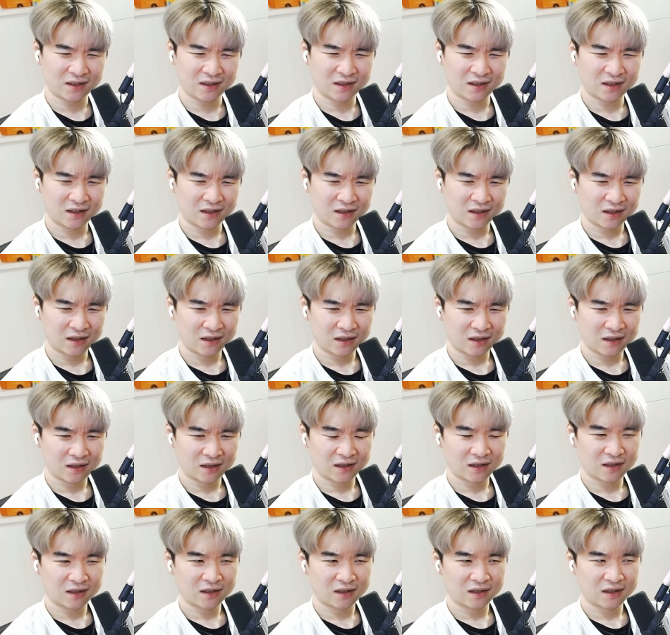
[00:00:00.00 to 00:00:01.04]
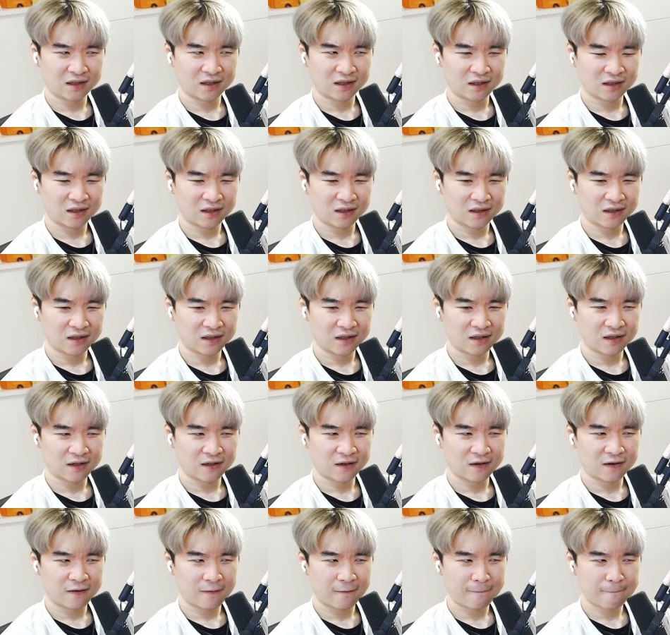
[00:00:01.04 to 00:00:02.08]

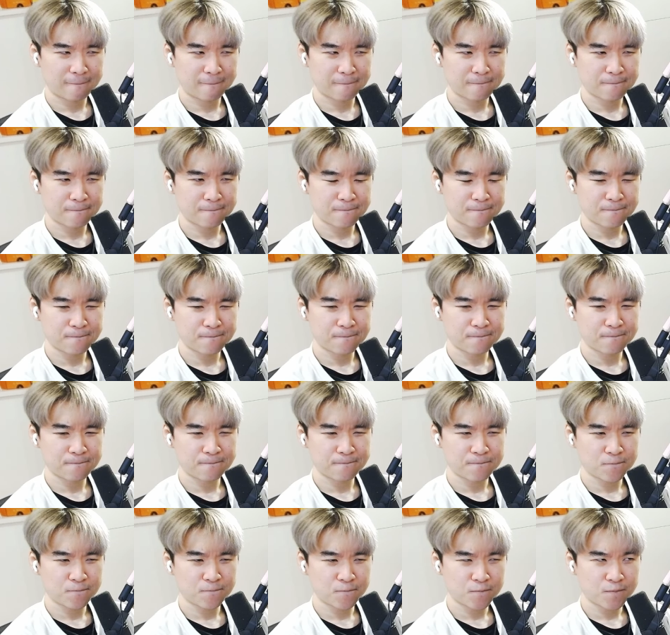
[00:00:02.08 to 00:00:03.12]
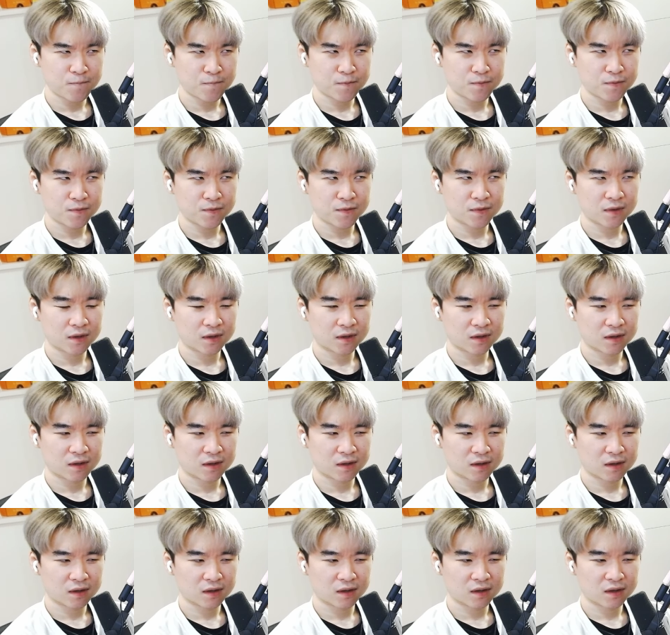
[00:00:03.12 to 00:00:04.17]

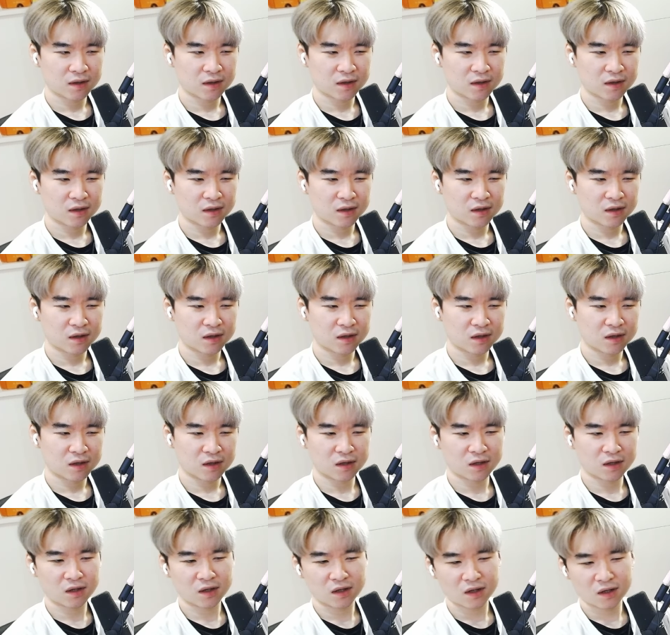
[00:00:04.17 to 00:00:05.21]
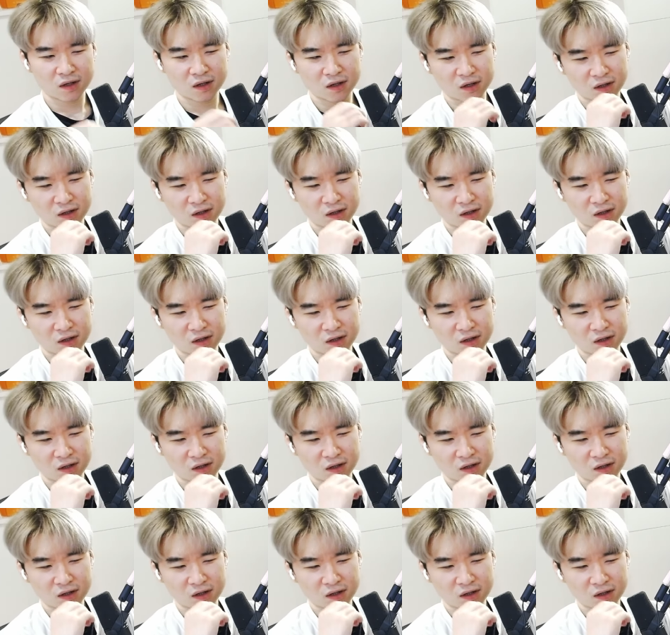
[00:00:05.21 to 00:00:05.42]
[no speech]